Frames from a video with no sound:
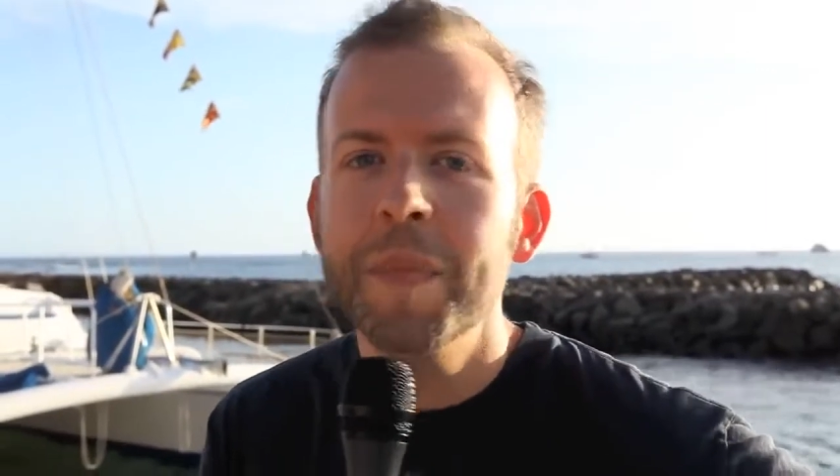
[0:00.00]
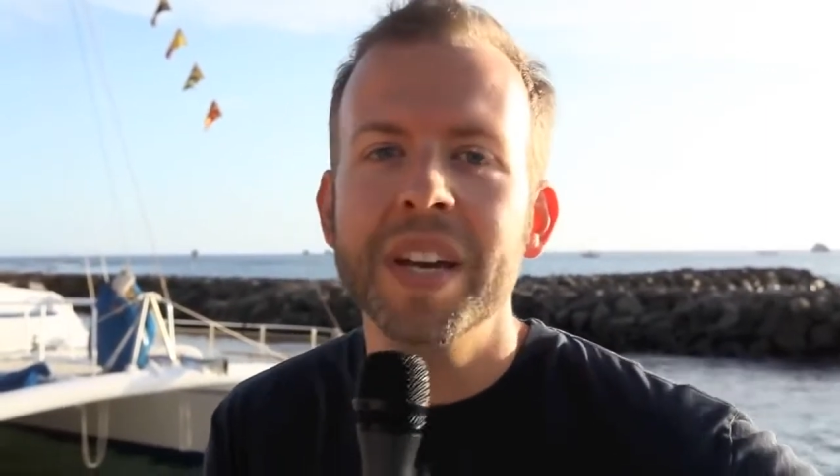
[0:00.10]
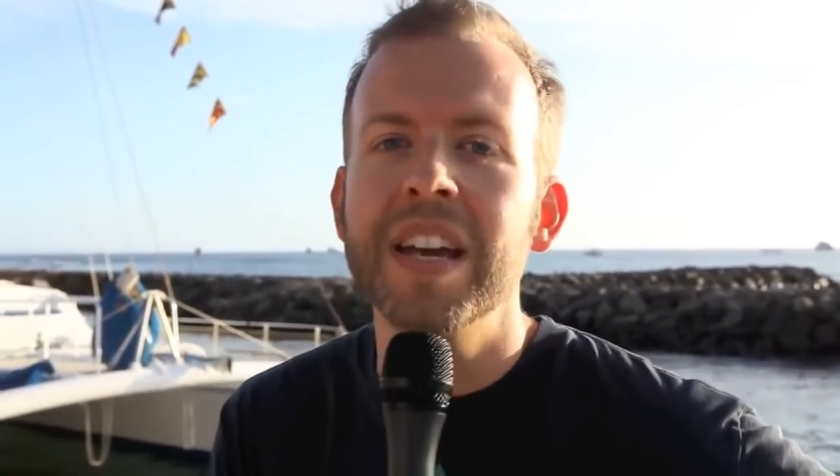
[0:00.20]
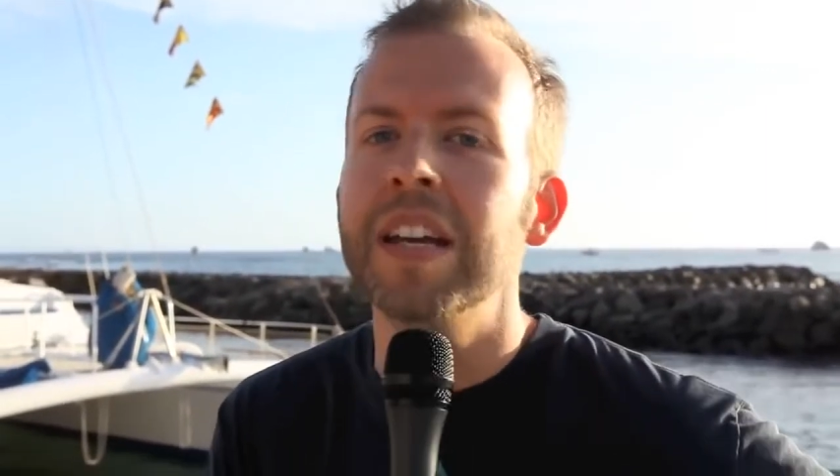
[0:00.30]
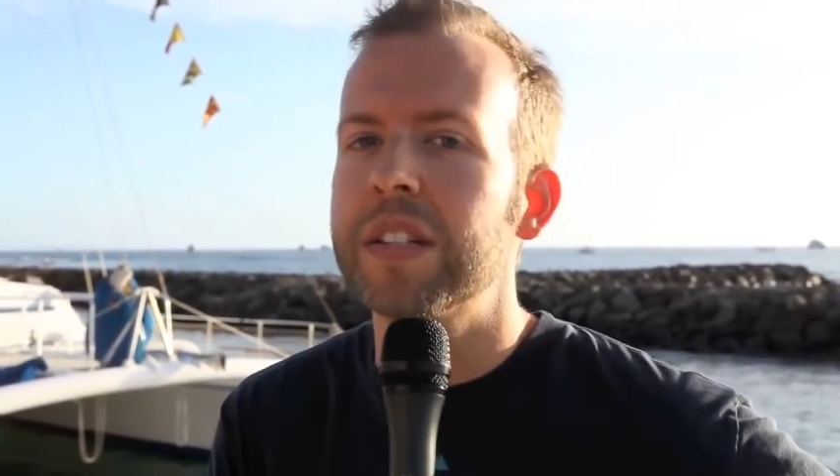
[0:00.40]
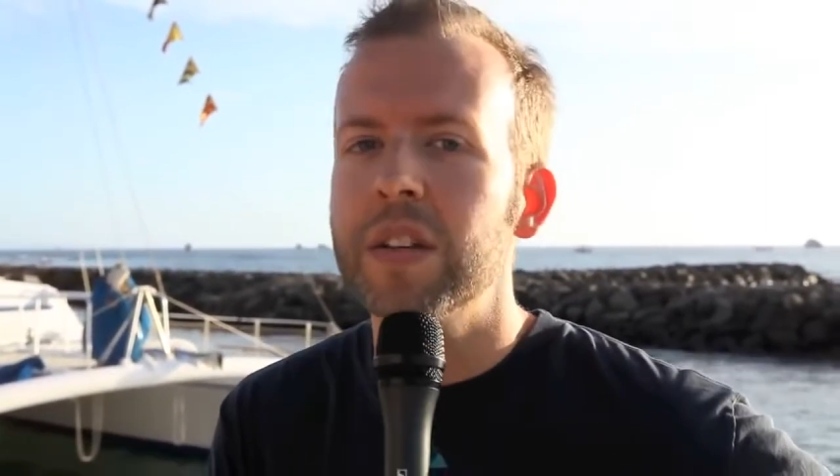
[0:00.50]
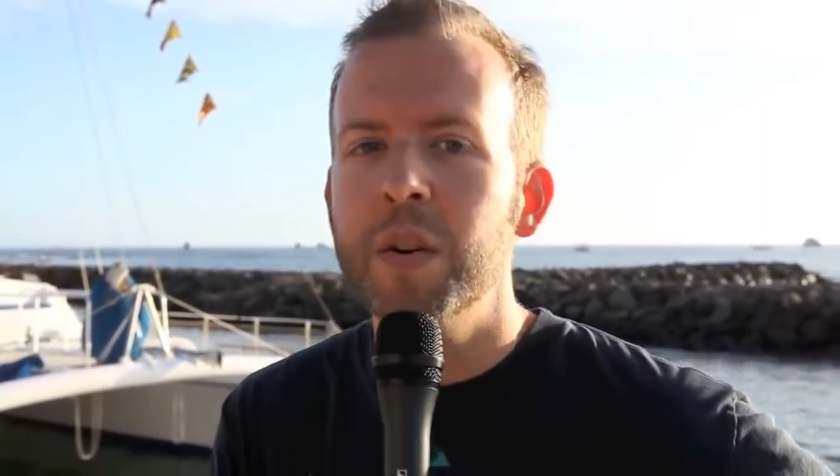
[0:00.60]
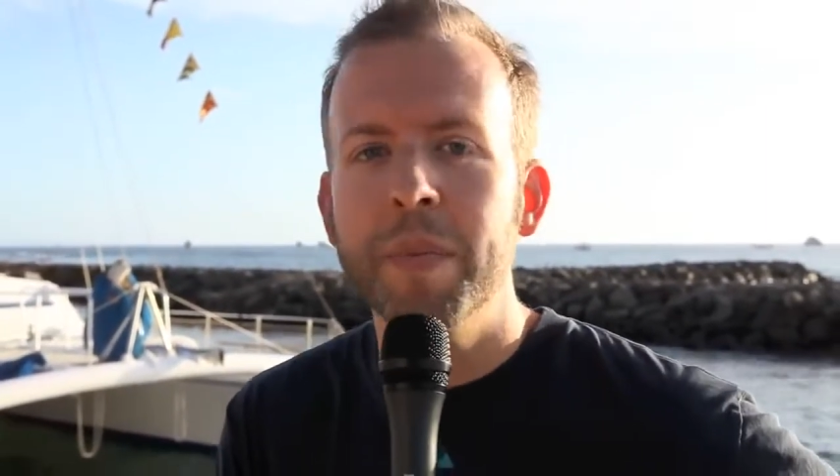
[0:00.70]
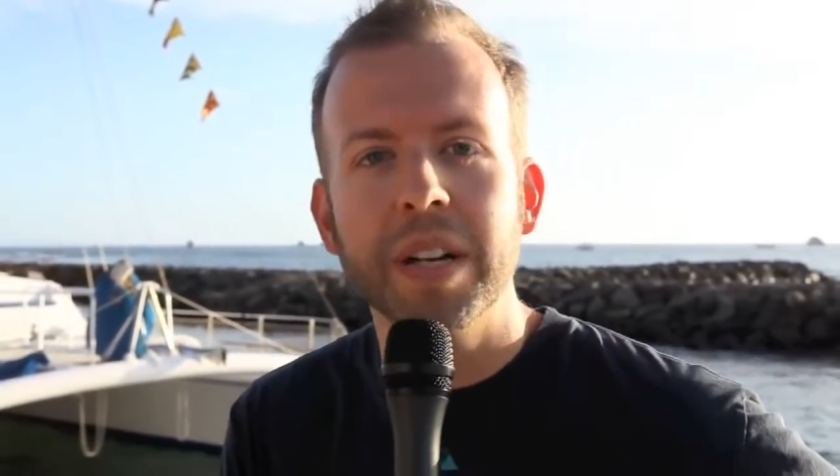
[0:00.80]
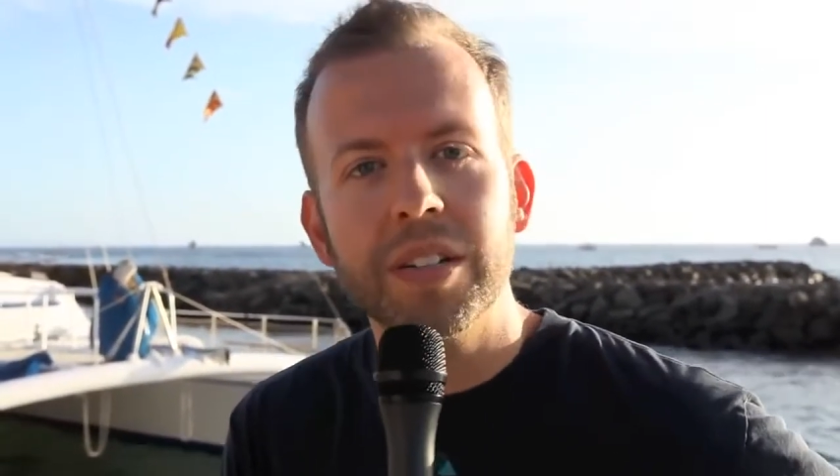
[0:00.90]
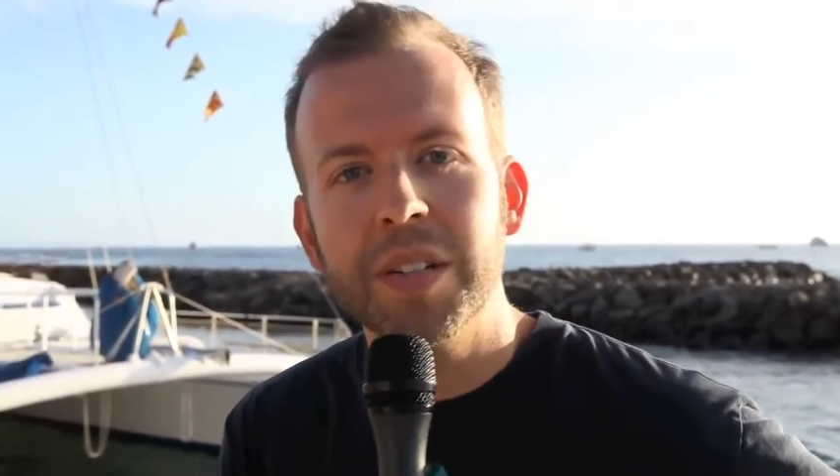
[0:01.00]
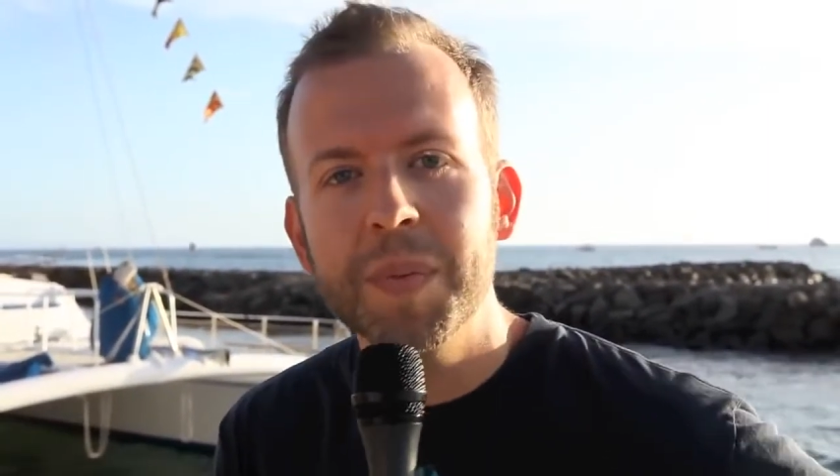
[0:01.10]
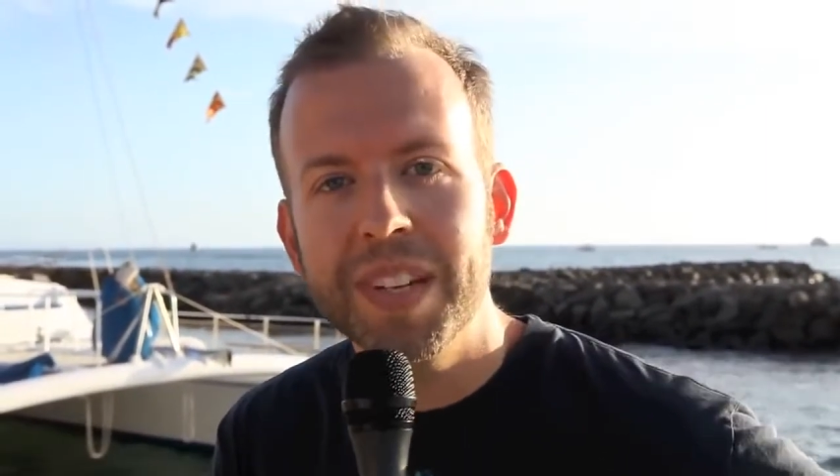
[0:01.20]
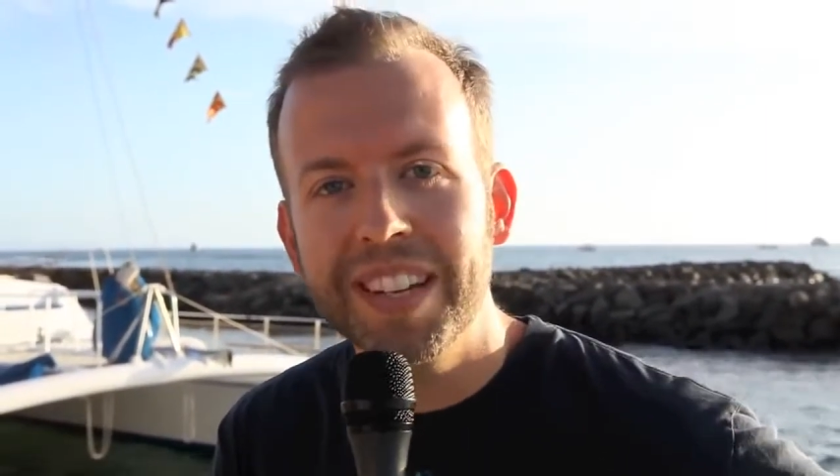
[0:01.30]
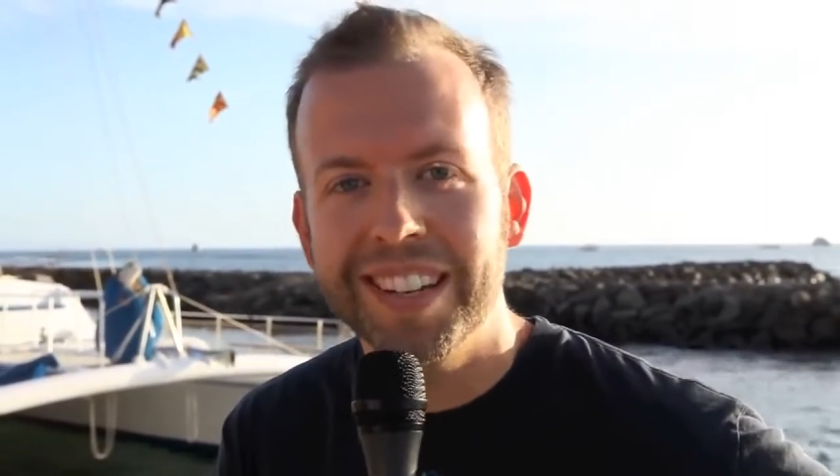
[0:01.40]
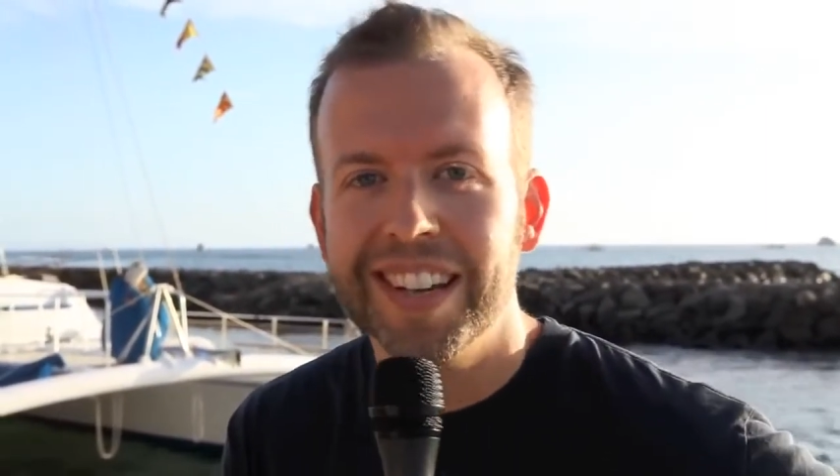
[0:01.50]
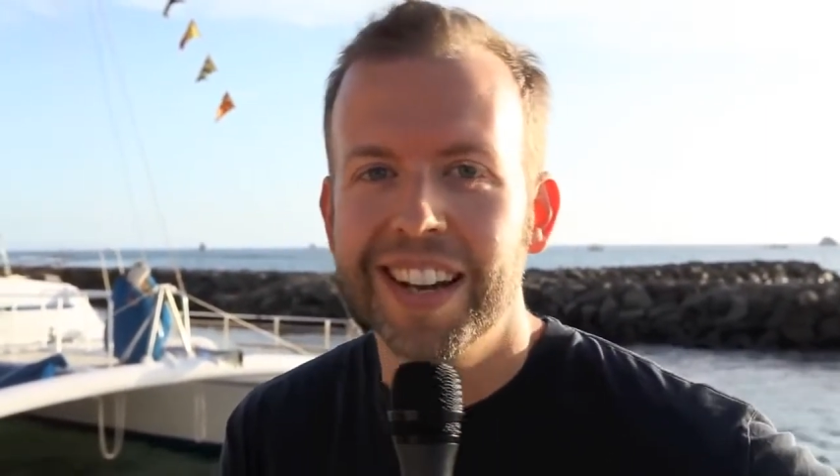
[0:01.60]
mean so much to me.